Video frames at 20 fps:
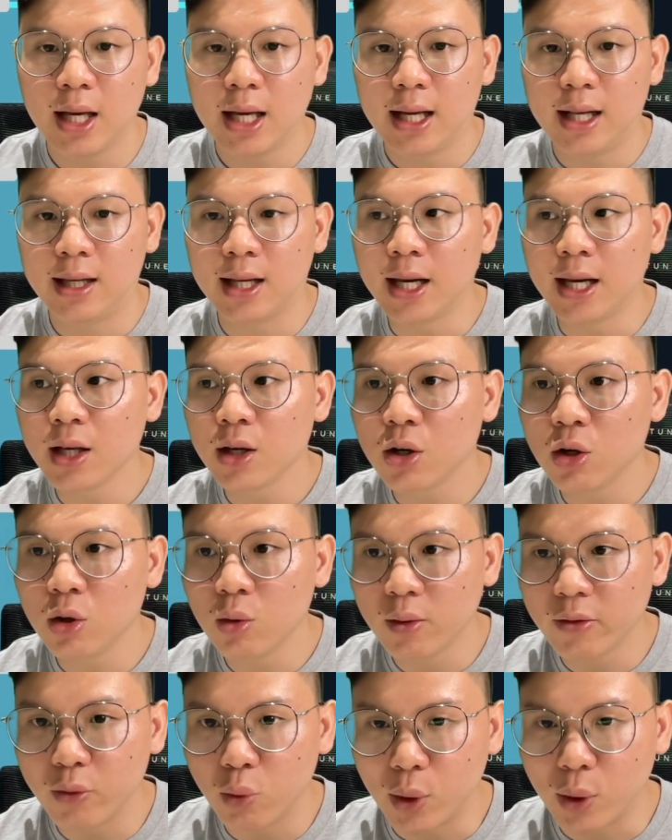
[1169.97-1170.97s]
Letting go
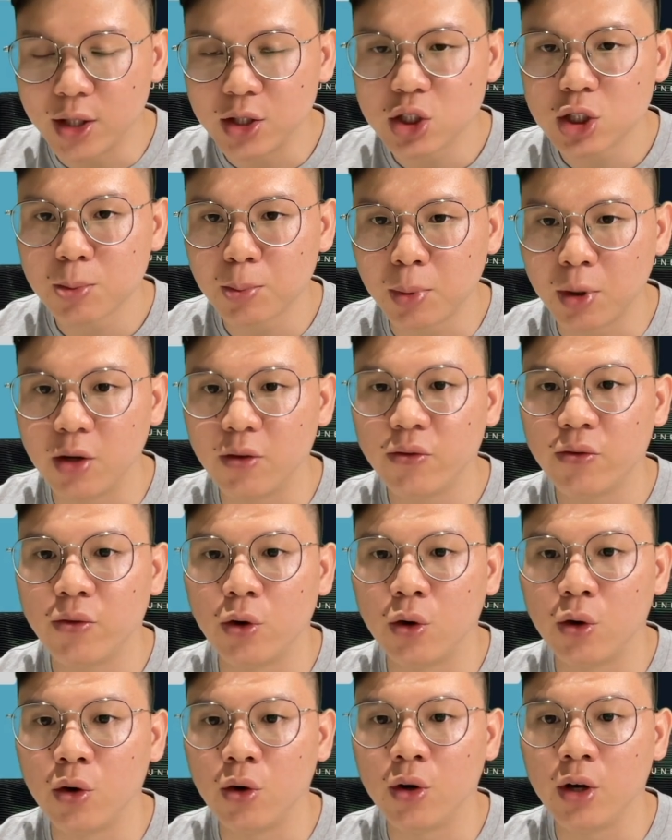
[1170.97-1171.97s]
of one spot
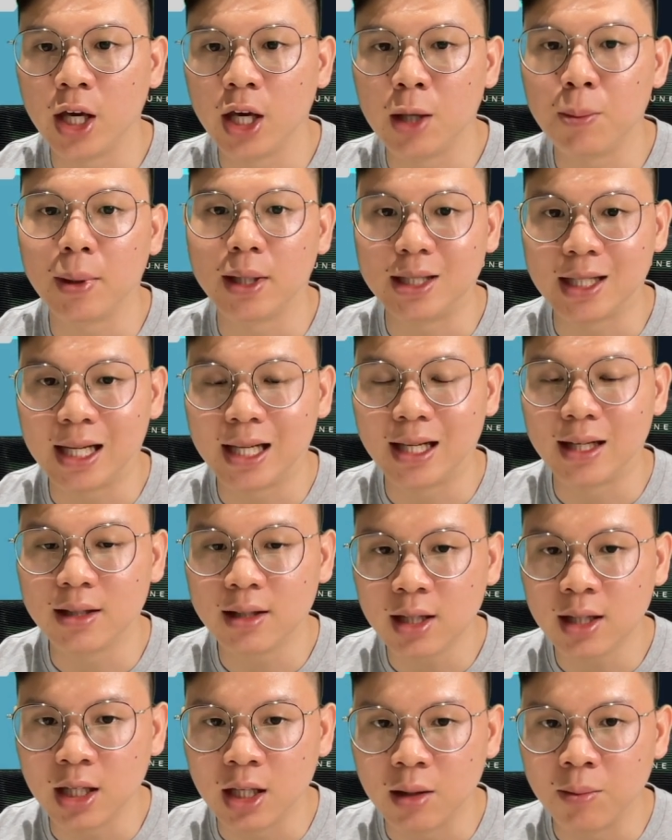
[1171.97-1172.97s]
for a particular
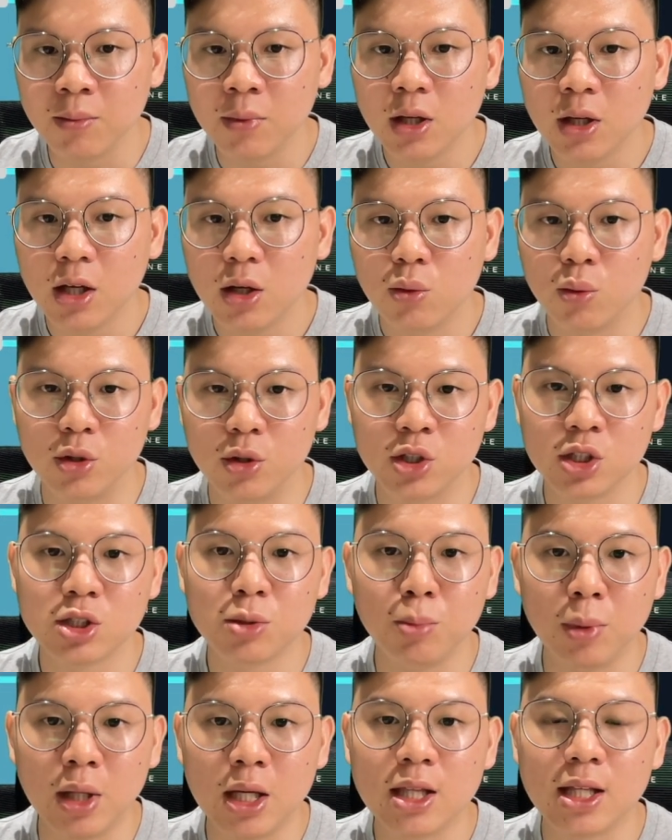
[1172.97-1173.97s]
team would just
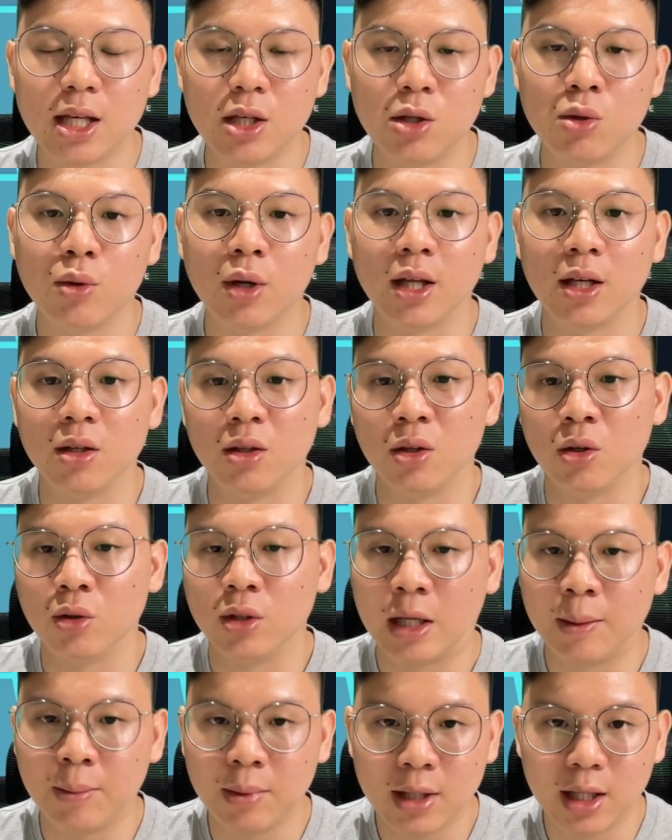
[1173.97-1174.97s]
mean that you can,
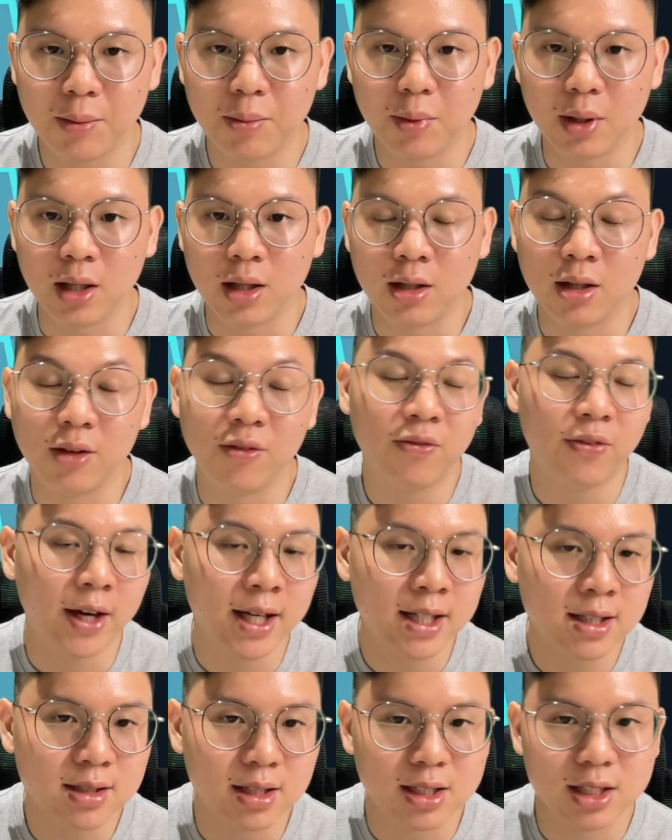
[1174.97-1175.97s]
double up in
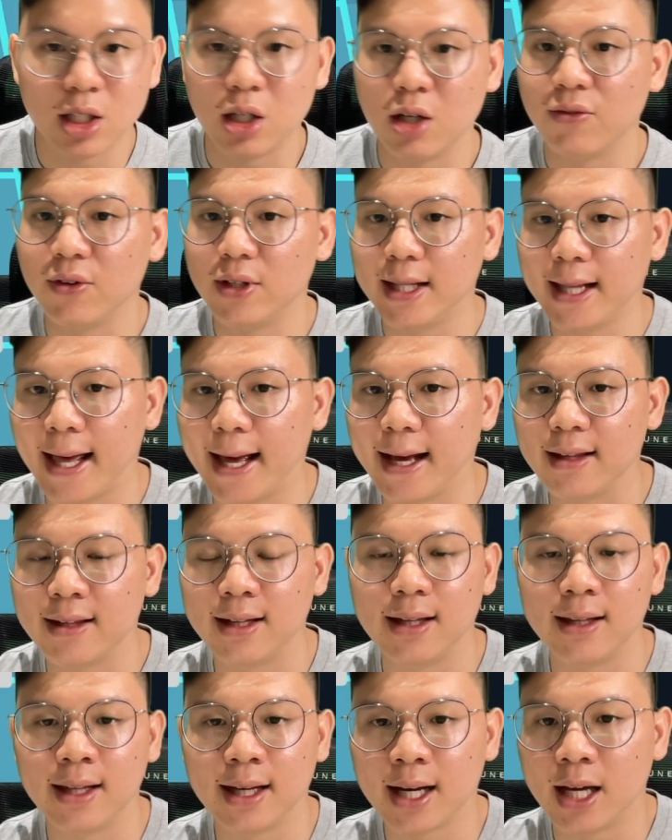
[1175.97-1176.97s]
defense instead of attack,
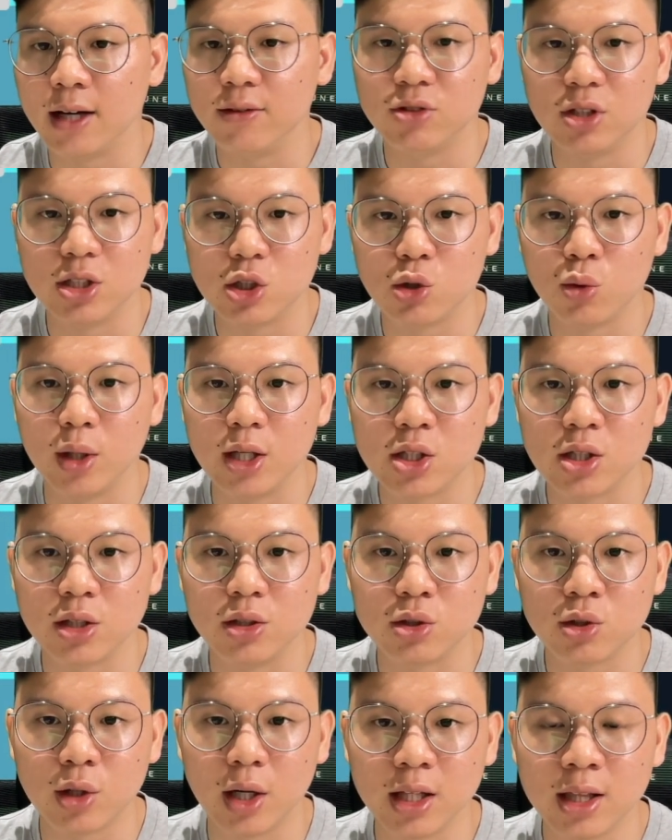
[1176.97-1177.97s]
that kind of situation.
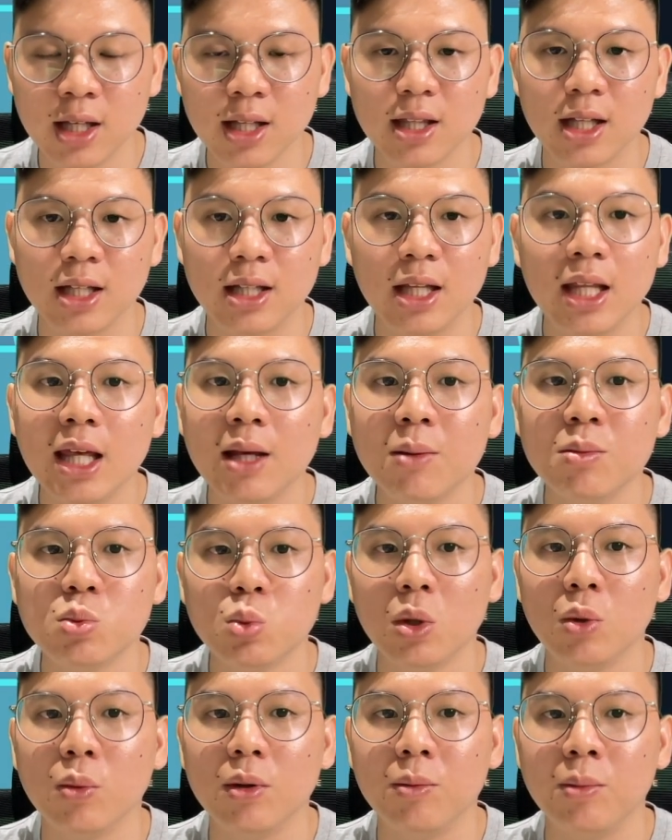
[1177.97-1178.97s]
So I think the teams
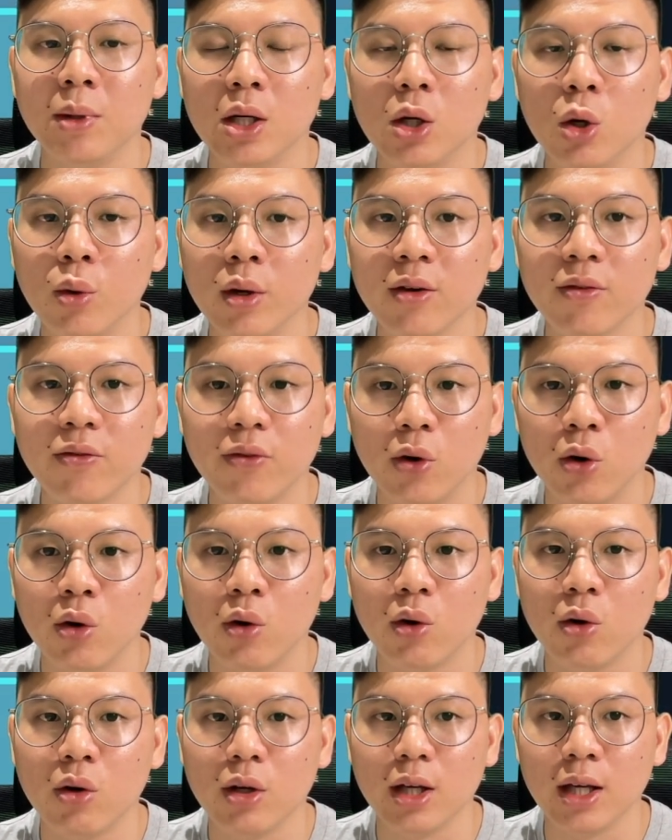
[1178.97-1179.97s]
we would be going
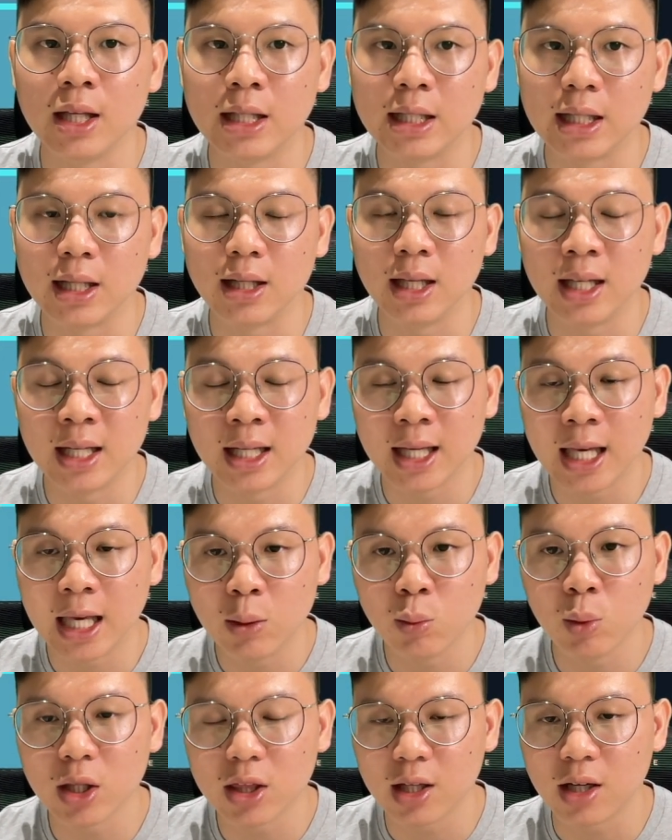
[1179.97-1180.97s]
for in a
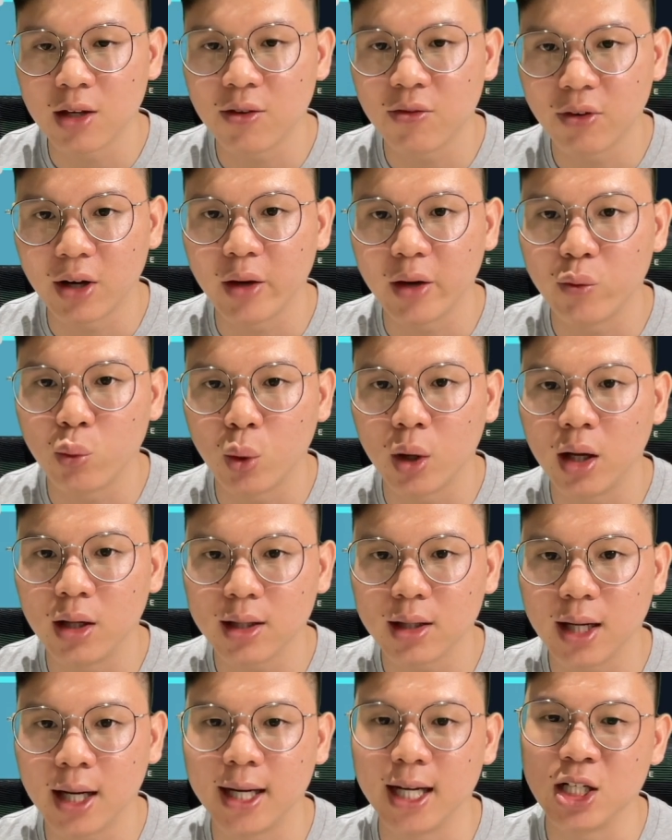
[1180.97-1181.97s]
Gameweek 35
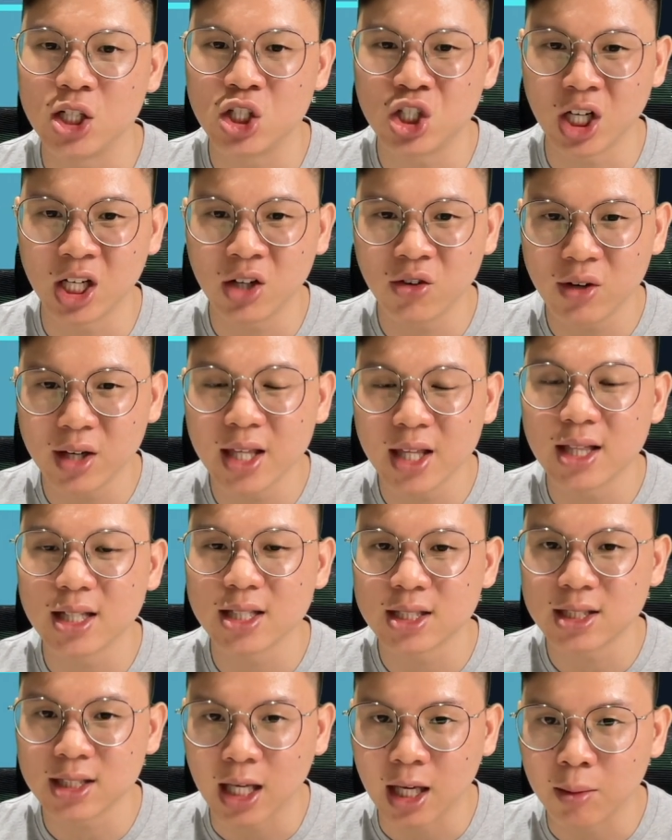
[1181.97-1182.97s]
wildcard are generally the
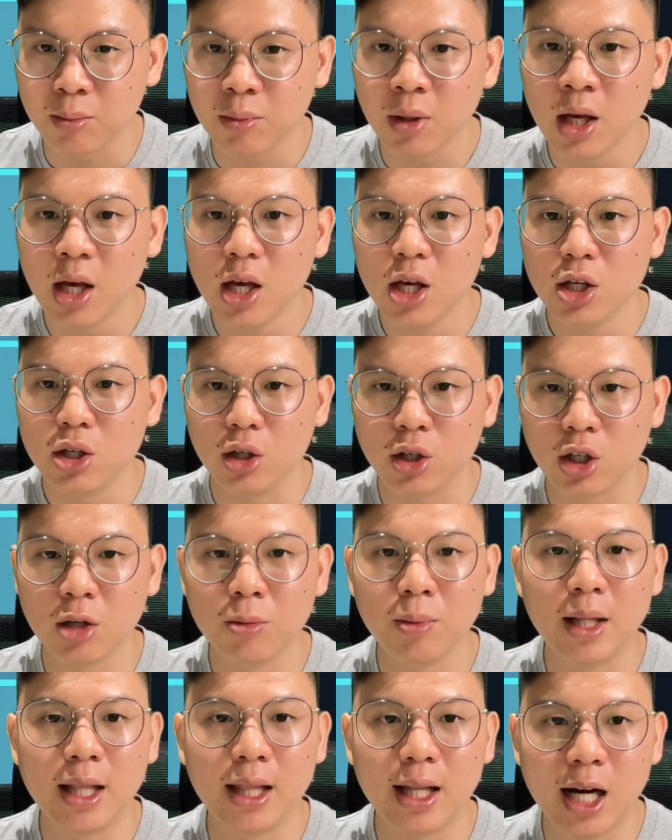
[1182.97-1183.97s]
same. You're going to
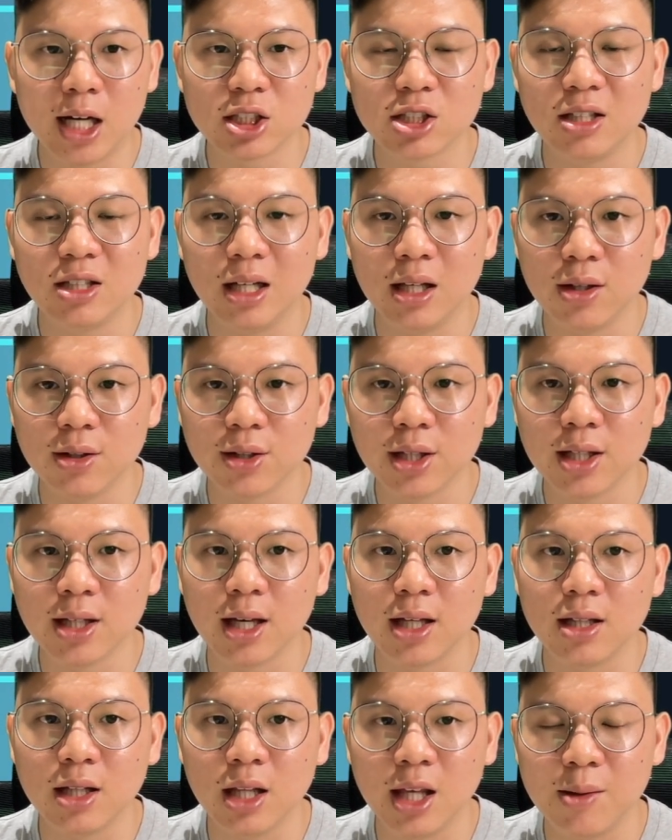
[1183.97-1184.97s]
be largely looking
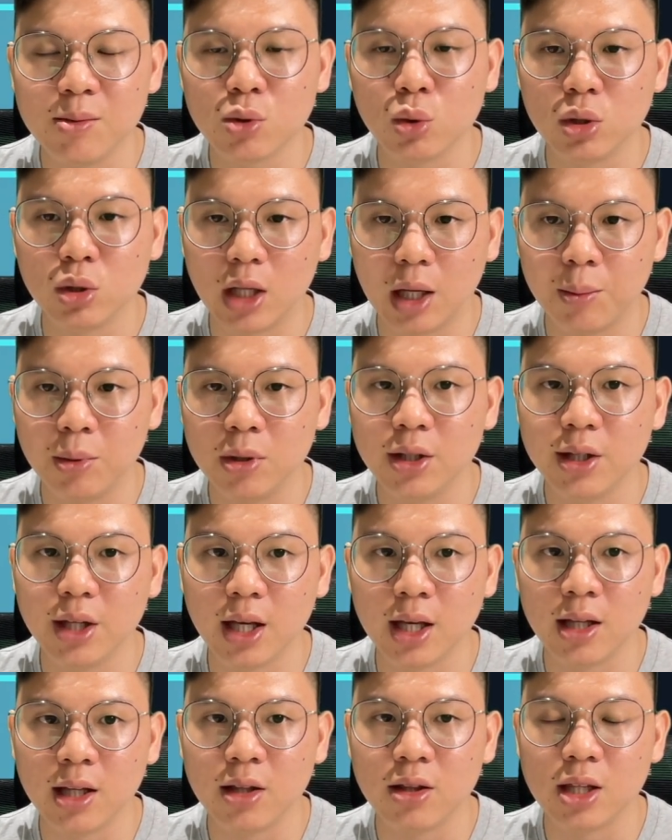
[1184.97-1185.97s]
at teams who double
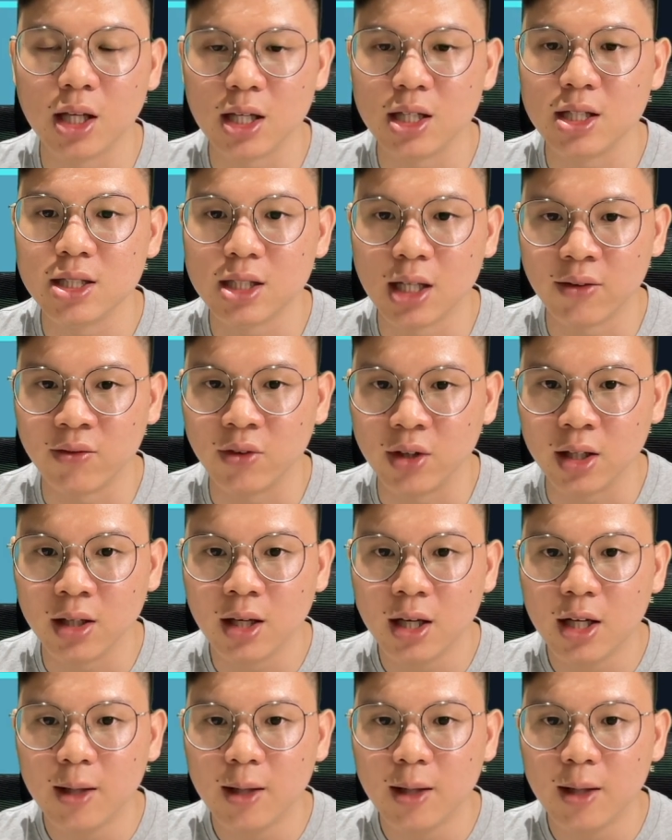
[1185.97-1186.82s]
in 37.